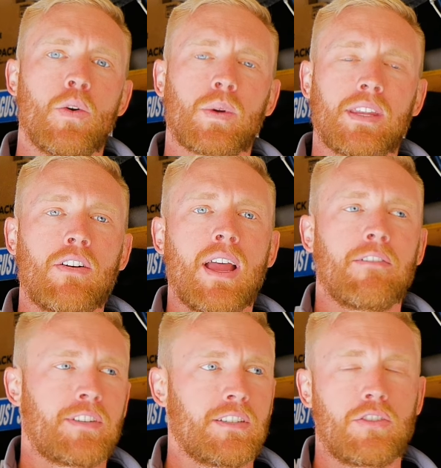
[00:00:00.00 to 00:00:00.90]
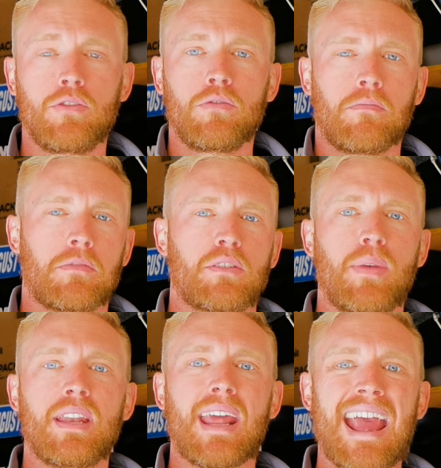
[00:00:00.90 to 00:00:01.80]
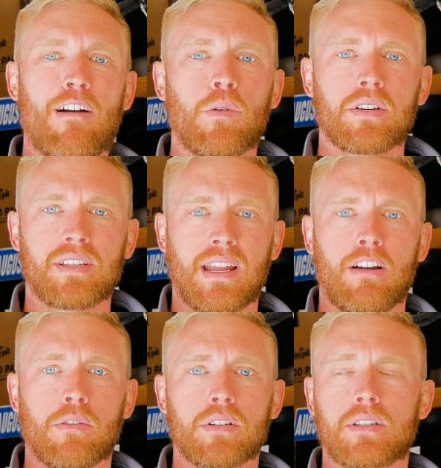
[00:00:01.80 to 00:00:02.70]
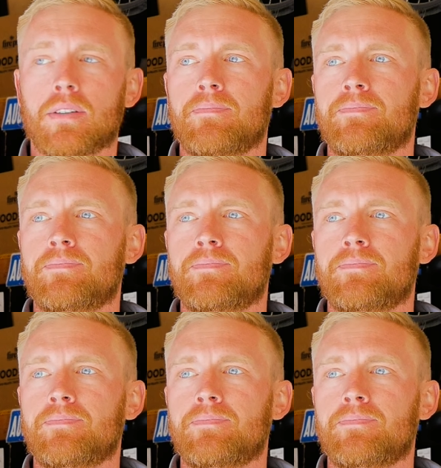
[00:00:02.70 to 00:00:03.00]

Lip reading: without having to spend hours and hours,